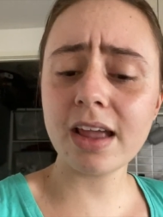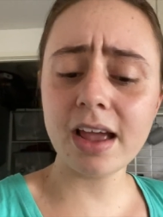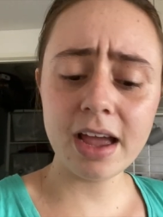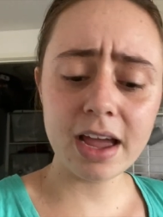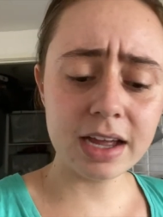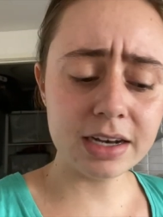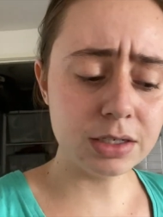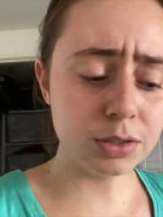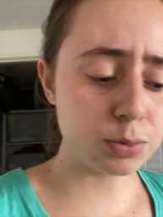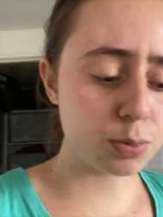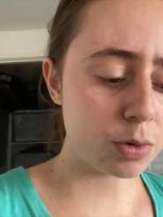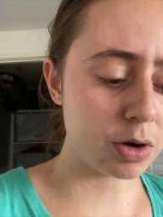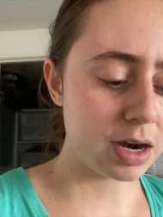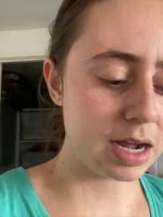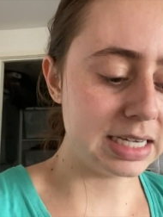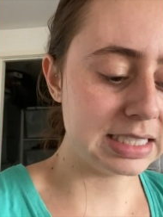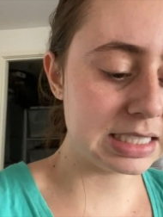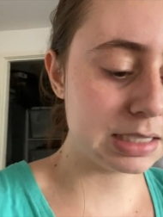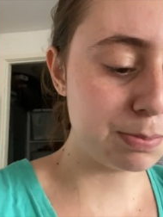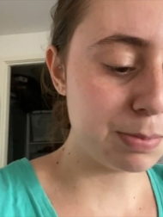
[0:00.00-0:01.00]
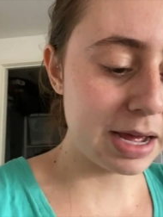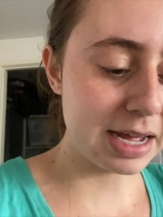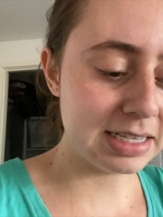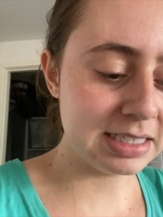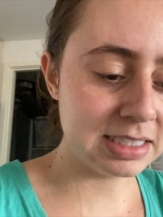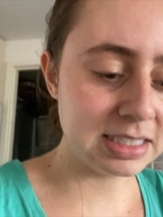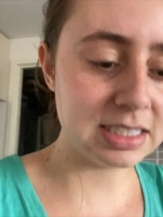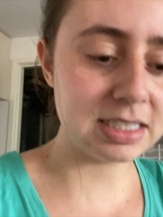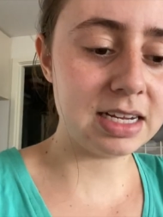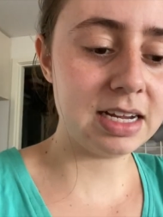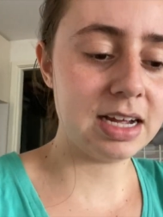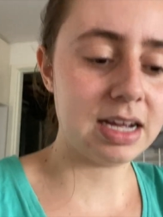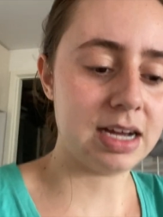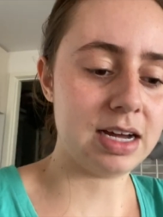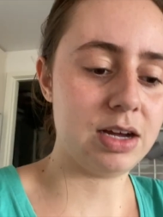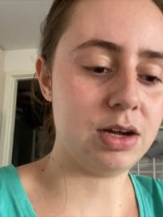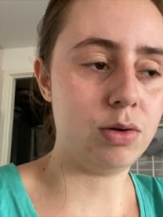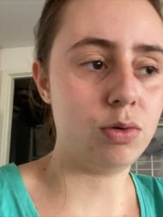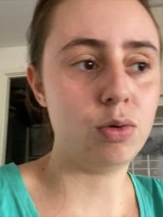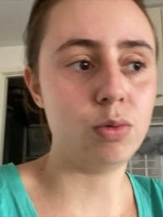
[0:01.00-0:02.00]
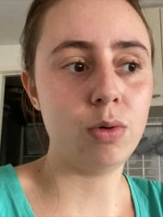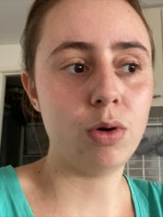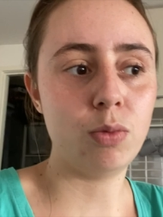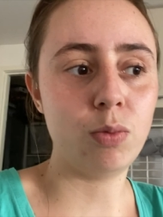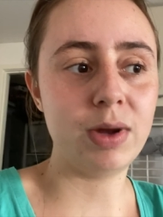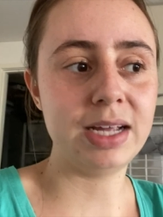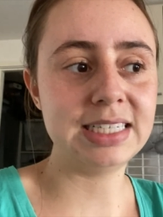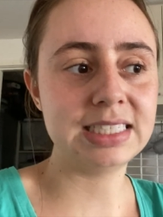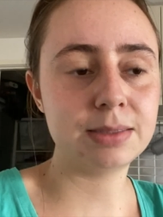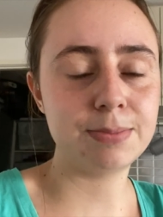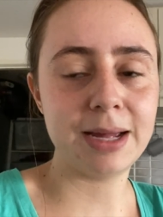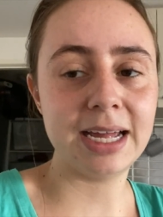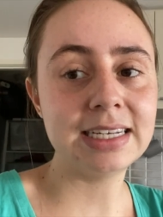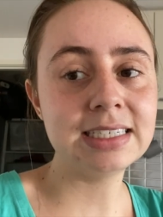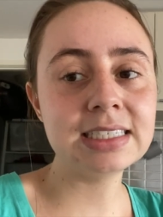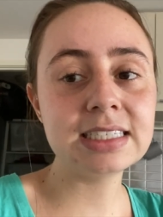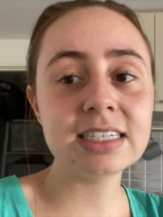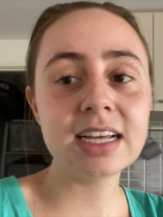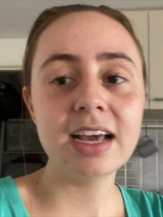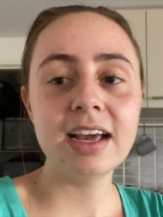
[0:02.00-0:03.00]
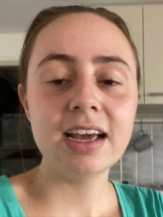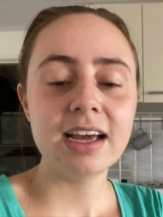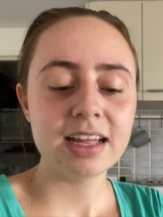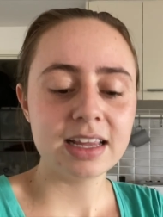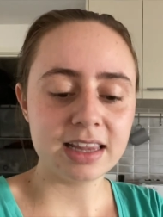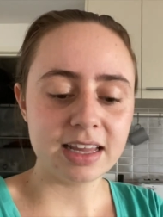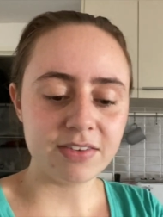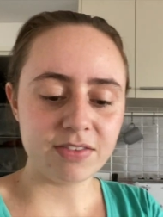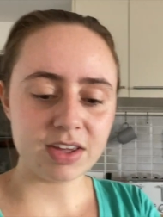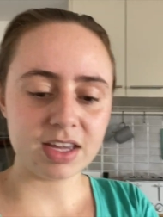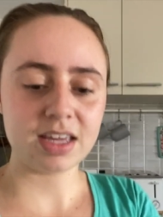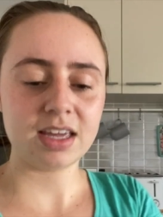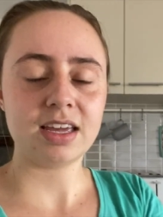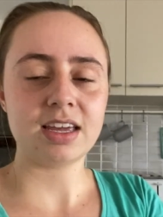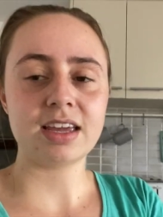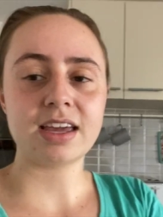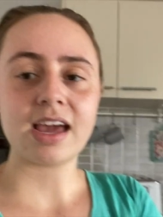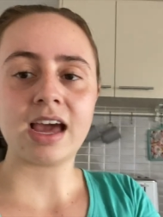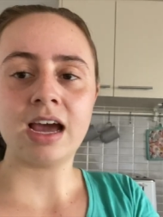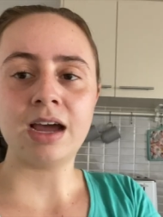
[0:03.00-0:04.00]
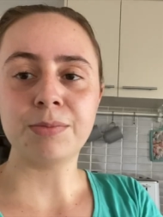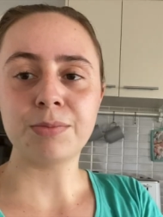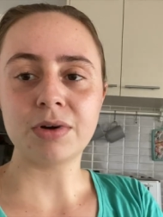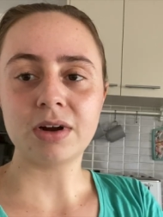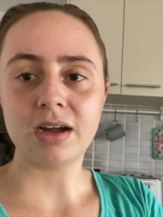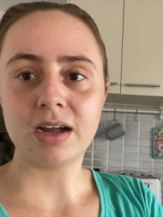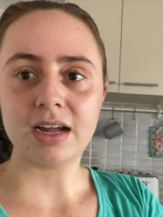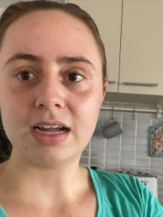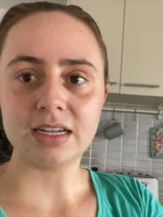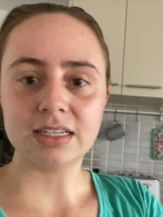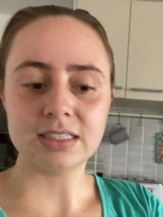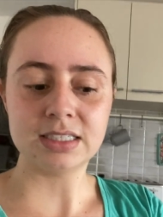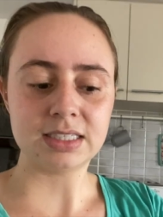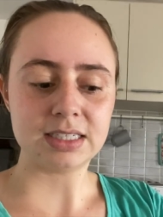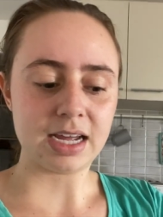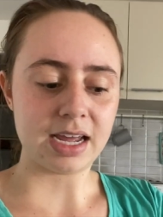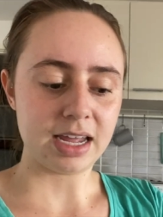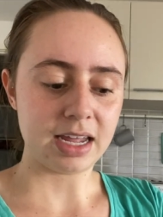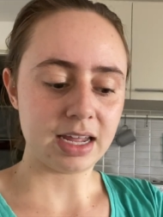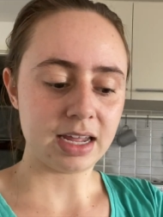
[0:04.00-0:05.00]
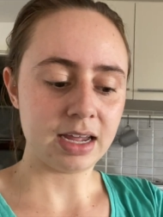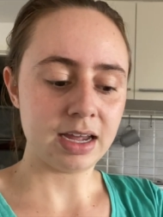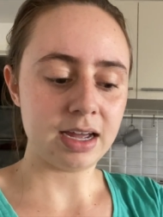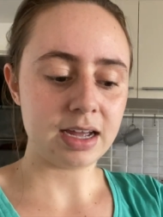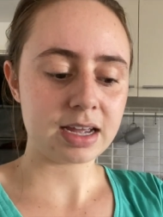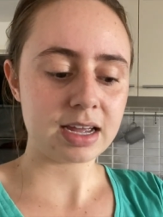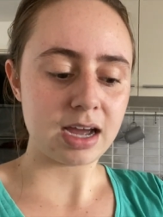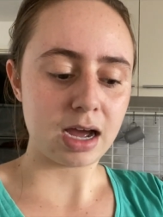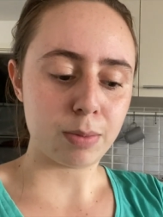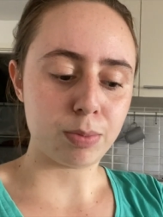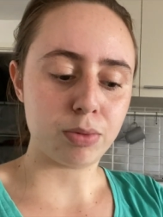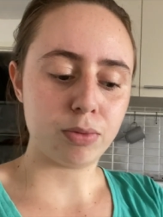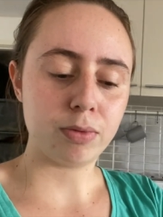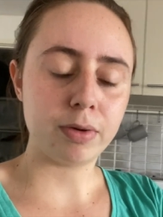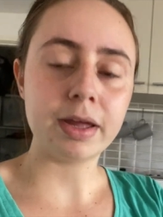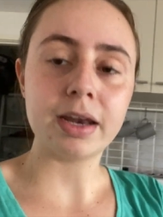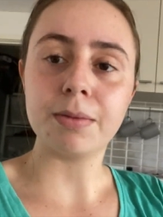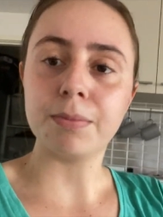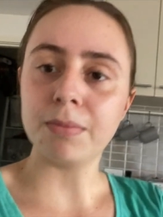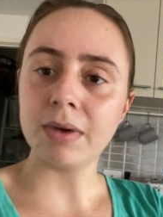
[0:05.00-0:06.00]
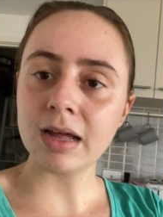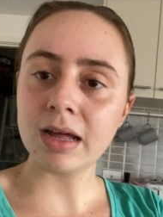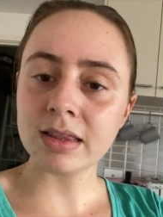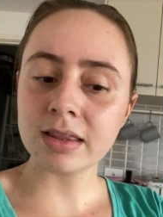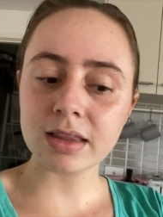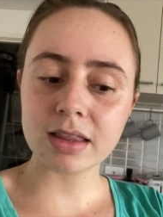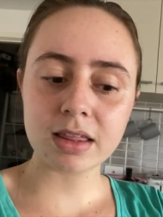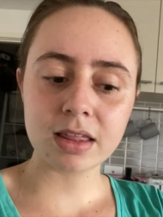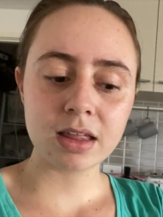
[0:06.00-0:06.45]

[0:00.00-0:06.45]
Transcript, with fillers: and what I spend uh, or what we spend living in Canberra as a couple in a month.